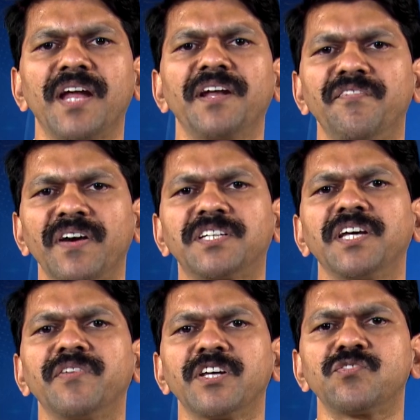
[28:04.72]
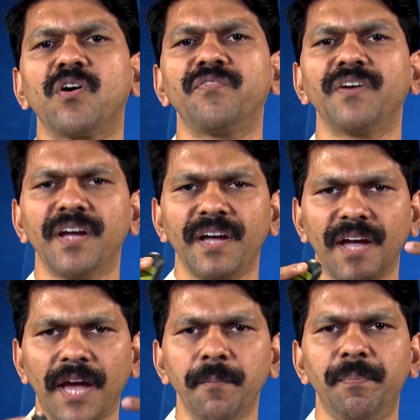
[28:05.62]
and effectiveness of
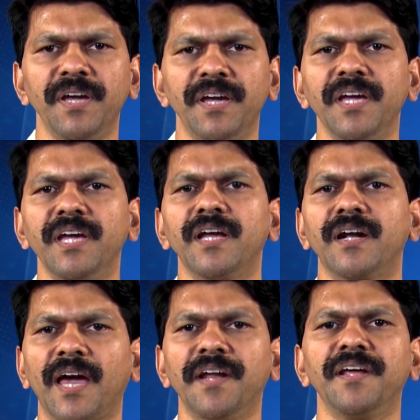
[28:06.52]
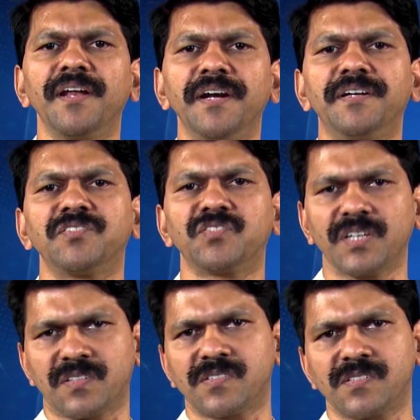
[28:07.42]
NPE
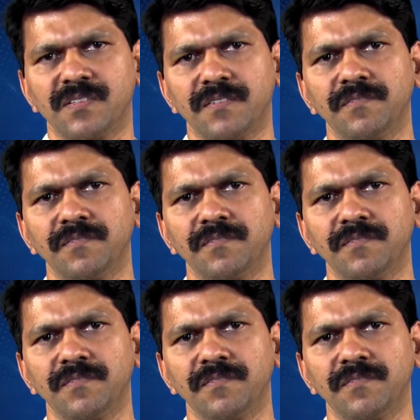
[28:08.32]
1986.